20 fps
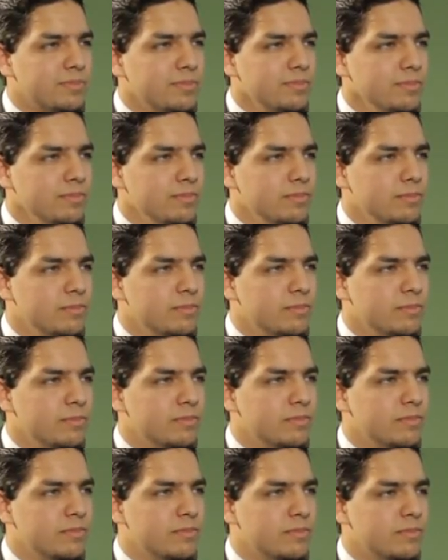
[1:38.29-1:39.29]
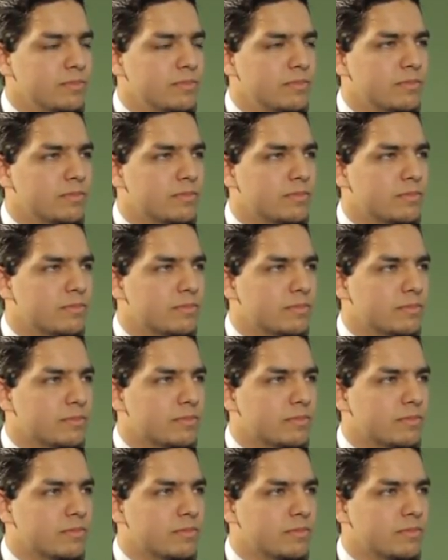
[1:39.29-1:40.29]

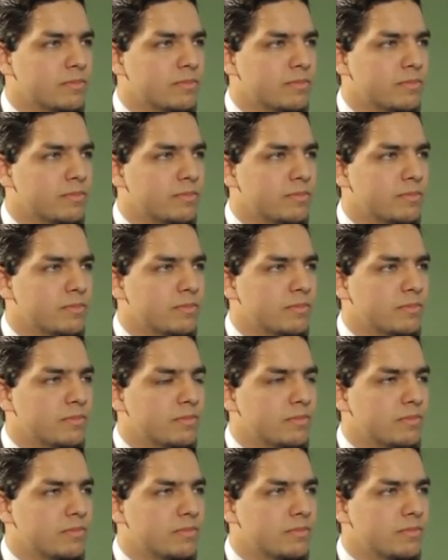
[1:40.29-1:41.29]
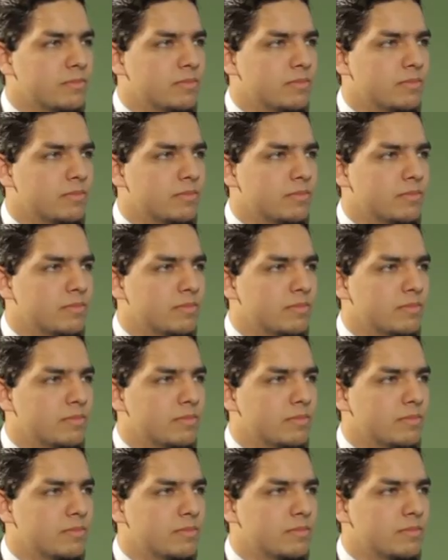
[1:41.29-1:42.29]

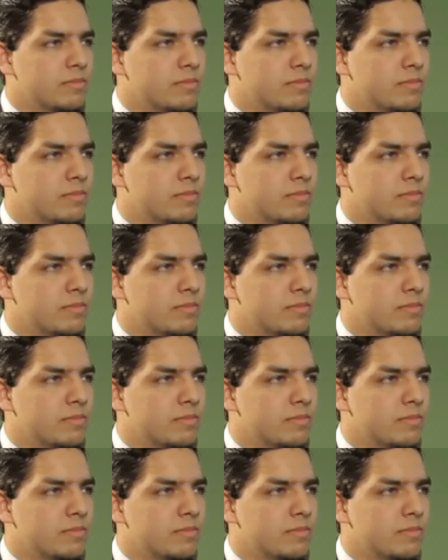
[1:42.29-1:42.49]
[no speech]